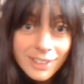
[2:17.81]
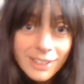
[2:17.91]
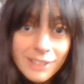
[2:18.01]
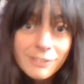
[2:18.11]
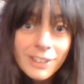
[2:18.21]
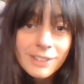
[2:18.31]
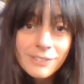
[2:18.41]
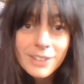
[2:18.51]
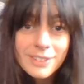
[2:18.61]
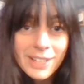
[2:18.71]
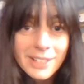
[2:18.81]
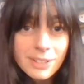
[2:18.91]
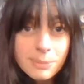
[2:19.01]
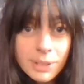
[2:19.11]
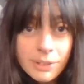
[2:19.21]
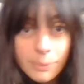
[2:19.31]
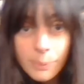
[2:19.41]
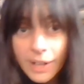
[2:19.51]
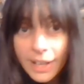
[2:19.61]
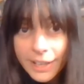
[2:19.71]
And in fact, if I take this balloon
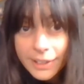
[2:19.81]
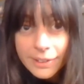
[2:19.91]
away,